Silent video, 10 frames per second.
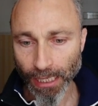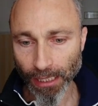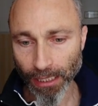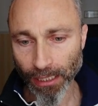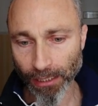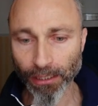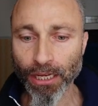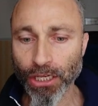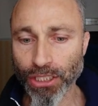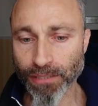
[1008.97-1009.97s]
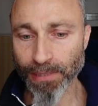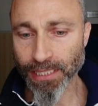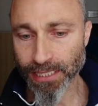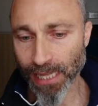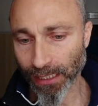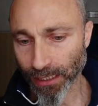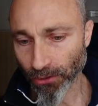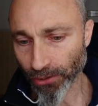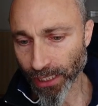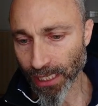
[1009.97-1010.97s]
Uh, she's been studying
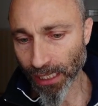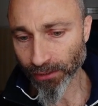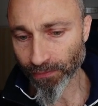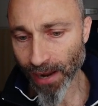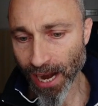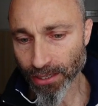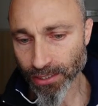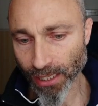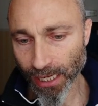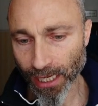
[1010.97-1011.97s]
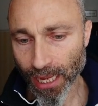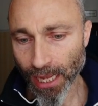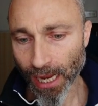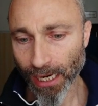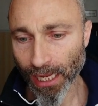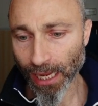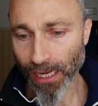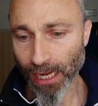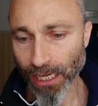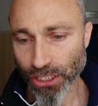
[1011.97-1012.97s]
already other viruses like
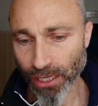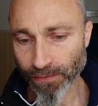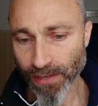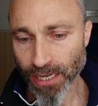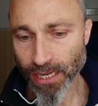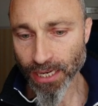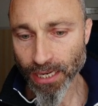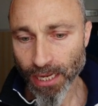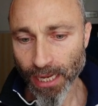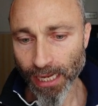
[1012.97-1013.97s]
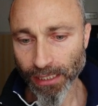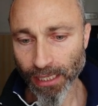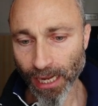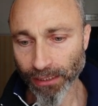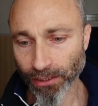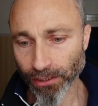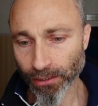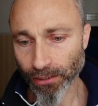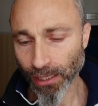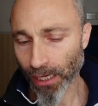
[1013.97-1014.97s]
HIV and
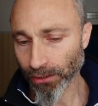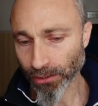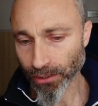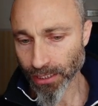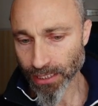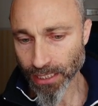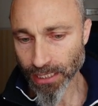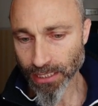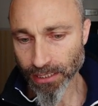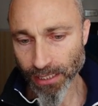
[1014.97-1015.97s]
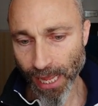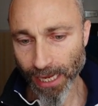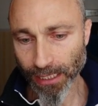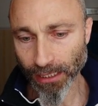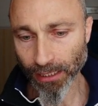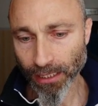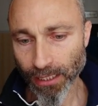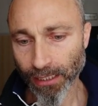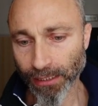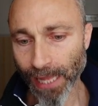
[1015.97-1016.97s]
other other diseases like uh,
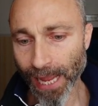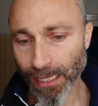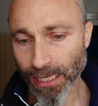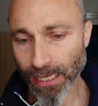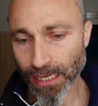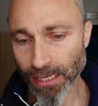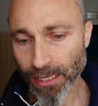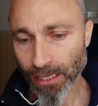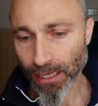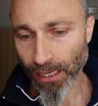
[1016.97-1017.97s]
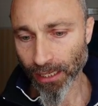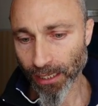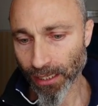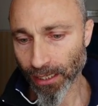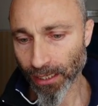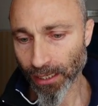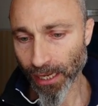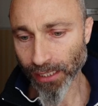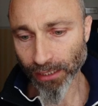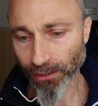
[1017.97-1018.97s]
dengue, uh,
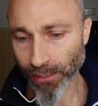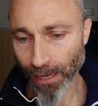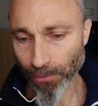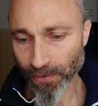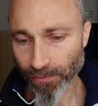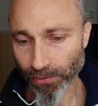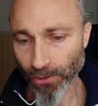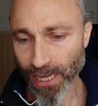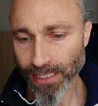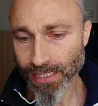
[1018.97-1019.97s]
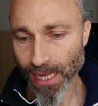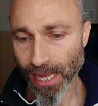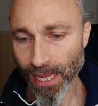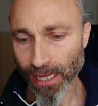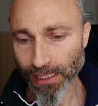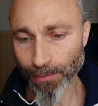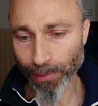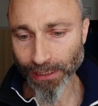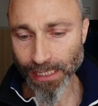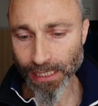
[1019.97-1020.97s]
and other type of influenza,
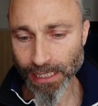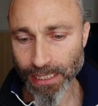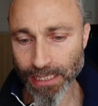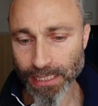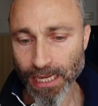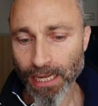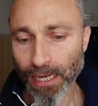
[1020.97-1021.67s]
hepatitis.